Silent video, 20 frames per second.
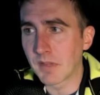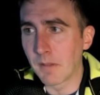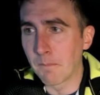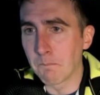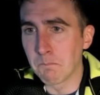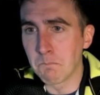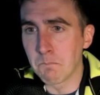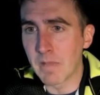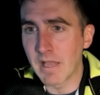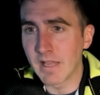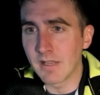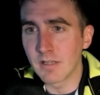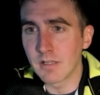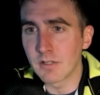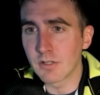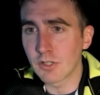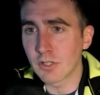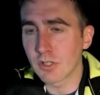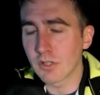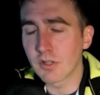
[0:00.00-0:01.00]

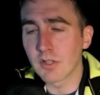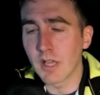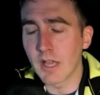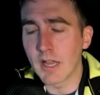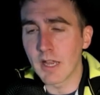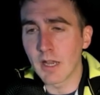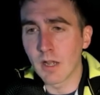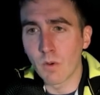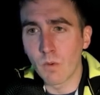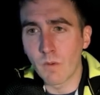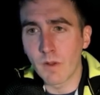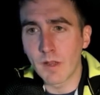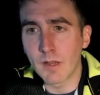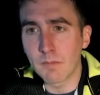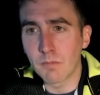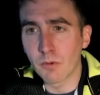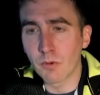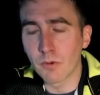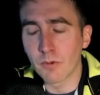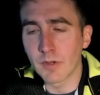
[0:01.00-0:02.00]
managed the airway
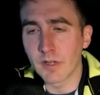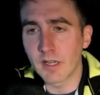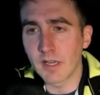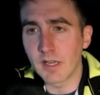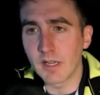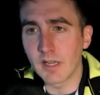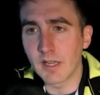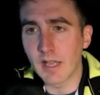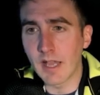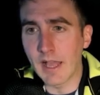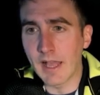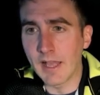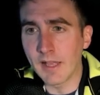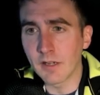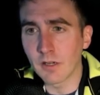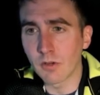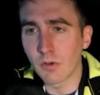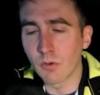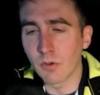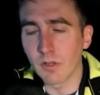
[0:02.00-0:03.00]
pretty
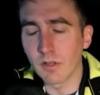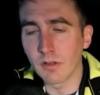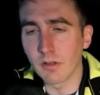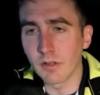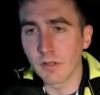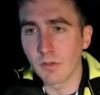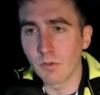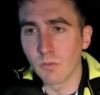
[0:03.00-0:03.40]
adequately.